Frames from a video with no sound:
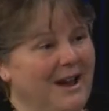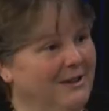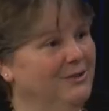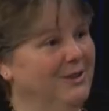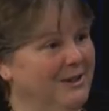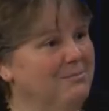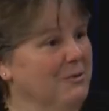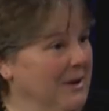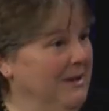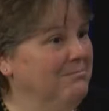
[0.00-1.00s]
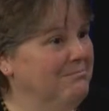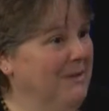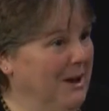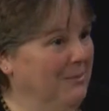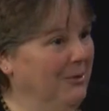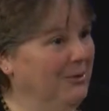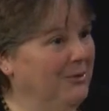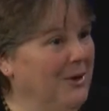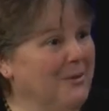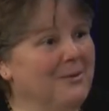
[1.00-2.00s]
actually marine animals.
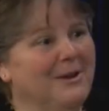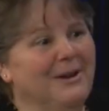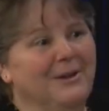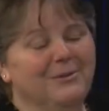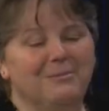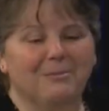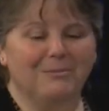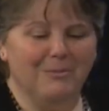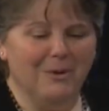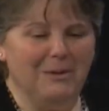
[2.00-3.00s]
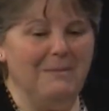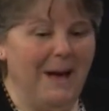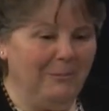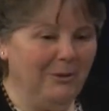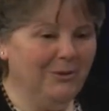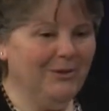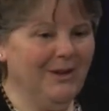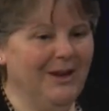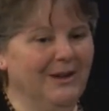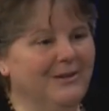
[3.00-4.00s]
So marine mammals
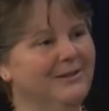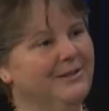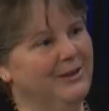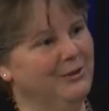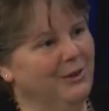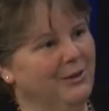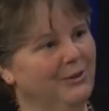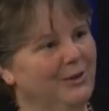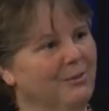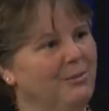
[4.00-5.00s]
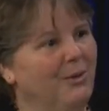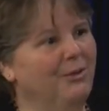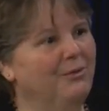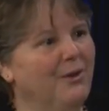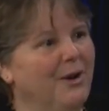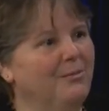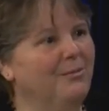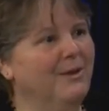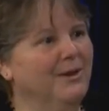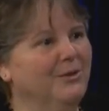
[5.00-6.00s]
and sea turtles are both
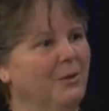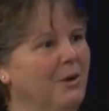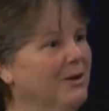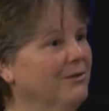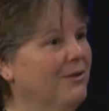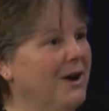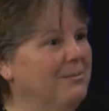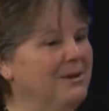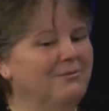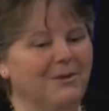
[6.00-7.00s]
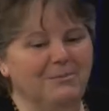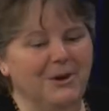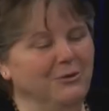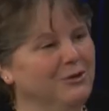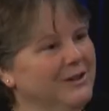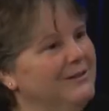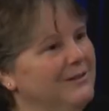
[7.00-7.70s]
from saltwater environment, from the ocean.